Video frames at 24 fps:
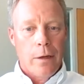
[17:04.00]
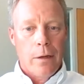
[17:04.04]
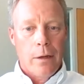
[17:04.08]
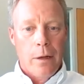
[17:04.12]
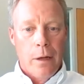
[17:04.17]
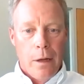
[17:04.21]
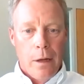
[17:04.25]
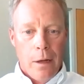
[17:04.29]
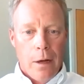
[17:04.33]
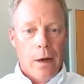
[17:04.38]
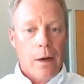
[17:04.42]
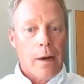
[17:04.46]
get
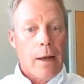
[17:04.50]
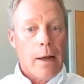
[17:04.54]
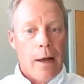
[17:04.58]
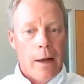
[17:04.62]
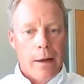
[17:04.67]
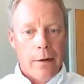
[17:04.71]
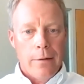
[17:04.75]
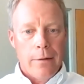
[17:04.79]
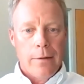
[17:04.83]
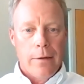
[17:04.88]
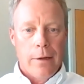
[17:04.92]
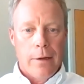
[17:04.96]
a
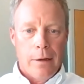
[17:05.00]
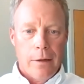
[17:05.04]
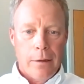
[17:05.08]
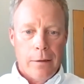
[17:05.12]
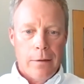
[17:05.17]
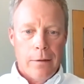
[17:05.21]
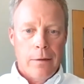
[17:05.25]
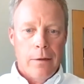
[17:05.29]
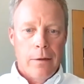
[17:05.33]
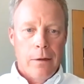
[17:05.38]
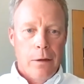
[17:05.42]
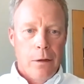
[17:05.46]

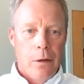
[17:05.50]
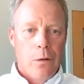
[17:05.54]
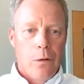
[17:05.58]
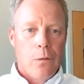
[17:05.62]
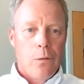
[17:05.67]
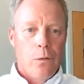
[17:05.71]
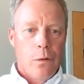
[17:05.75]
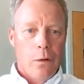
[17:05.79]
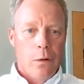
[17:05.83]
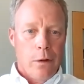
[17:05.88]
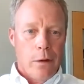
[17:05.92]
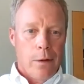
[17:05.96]
contact
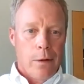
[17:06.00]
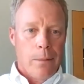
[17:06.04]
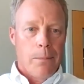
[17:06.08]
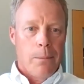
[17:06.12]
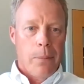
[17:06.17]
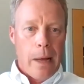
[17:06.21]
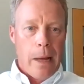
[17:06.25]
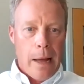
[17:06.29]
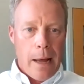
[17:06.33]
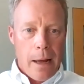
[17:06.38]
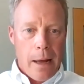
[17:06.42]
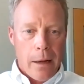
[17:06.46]

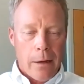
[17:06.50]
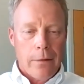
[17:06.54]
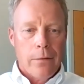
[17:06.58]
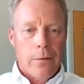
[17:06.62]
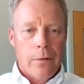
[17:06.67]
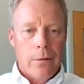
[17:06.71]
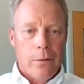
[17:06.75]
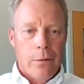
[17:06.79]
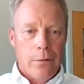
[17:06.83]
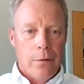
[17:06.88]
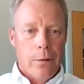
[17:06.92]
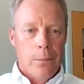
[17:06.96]
back.
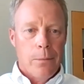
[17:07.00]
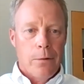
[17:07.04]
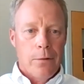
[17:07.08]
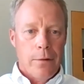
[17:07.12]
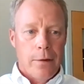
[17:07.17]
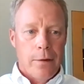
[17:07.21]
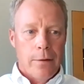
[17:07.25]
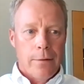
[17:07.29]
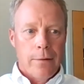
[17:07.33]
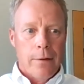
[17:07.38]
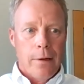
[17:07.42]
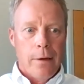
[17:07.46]
So somebody
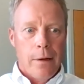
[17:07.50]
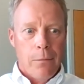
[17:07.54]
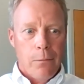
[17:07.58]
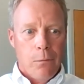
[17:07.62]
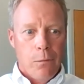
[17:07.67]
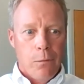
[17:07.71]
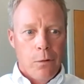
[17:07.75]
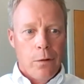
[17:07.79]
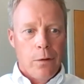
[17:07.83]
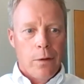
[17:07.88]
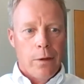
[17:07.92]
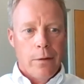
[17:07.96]
says, hey, I
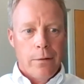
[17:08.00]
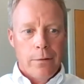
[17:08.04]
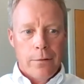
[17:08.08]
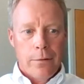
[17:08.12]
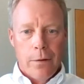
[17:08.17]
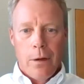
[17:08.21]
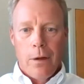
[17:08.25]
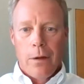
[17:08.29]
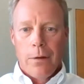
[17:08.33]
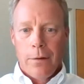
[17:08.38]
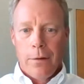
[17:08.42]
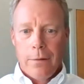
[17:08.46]
really
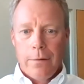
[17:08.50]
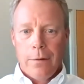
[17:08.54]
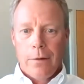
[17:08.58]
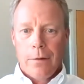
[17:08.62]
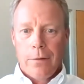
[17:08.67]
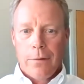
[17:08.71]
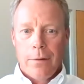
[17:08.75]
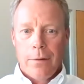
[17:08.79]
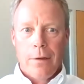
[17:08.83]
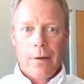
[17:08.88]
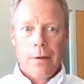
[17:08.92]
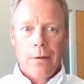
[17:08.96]
saw this
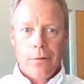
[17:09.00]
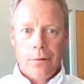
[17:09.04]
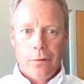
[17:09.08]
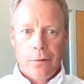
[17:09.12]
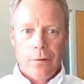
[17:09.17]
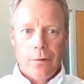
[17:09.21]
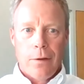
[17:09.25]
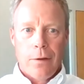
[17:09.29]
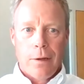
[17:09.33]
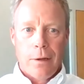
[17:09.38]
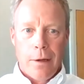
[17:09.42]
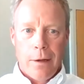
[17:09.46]
as an
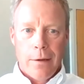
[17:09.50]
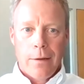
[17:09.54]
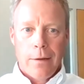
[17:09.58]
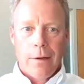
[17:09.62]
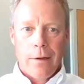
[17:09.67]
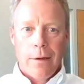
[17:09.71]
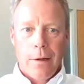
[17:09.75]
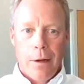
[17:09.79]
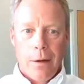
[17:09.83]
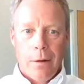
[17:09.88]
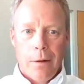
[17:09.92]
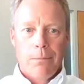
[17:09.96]
interesting
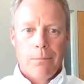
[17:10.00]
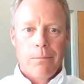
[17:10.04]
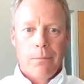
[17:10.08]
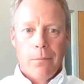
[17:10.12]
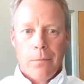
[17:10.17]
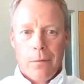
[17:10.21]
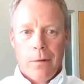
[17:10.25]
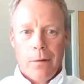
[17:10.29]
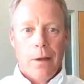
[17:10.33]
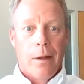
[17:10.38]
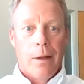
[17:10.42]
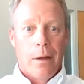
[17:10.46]
idea.
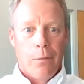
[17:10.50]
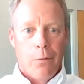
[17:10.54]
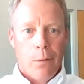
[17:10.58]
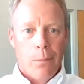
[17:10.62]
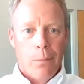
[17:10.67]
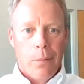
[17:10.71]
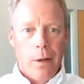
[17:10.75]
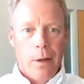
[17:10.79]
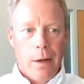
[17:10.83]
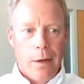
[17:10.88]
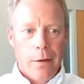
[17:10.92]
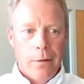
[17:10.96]
And they
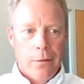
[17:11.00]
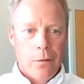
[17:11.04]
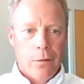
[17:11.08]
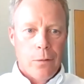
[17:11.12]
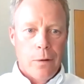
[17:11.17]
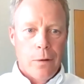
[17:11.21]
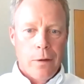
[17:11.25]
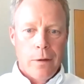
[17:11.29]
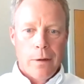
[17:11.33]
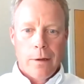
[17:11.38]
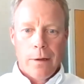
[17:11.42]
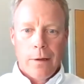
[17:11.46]
reply
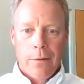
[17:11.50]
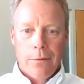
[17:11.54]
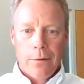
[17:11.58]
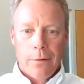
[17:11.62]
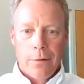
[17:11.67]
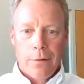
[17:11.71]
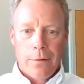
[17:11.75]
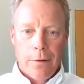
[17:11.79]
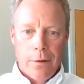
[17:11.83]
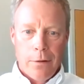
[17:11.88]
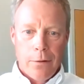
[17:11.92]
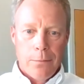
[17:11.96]
to it, and it gives
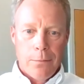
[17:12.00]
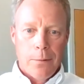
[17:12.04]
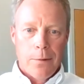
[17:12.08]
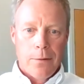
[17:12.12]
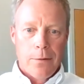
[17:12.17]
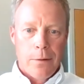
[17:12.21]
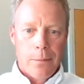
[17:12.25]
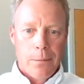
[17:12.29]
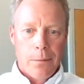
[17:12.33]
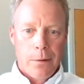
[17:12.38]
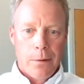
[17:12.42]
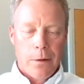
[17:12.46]
the salesman
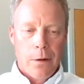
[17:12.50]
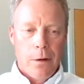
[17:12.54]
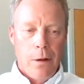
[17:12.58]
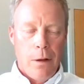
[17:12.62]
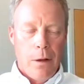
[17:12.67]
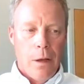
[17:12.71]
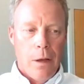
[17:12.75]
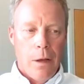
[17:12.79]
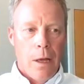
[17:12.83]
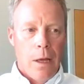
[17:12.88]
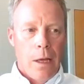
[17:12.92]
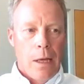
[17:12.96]
somebody to
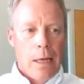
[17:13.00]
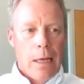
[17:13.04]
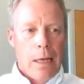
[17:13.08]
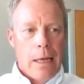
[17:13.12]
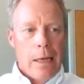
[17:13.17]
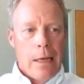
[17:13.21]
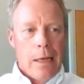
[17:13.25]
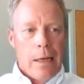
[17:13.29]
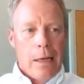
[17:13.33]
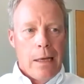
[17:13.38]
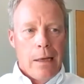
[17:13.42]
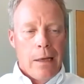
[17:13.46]
call.
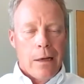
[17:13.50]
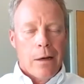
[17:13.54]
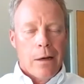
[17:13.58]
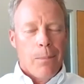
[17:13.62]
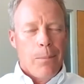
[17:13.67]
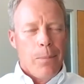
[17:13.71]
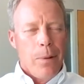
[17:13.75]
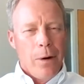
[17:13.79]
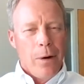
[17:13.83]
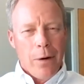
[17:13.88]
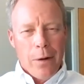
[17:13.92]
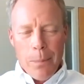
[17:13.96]

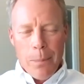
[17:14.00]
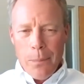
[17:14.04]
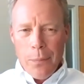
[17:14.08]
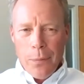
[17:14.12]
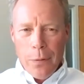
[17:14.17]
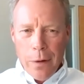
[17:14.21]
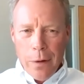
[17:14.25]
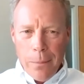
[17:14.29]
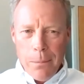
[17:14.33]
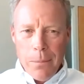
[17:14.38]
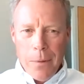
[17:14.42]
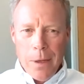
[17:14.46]
Compared to
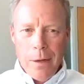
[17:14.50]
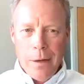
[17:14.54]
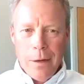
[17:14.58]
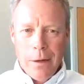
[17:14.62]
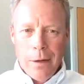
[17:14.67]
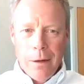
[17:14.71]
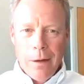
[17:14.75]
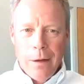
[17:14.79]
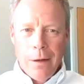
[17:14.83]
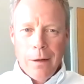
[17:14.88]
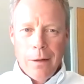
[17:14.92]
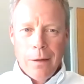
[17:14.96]
print
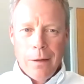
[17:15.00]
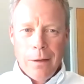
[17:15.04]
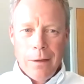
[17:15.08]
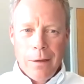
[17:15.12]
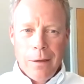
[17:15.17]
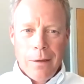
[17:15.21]
media,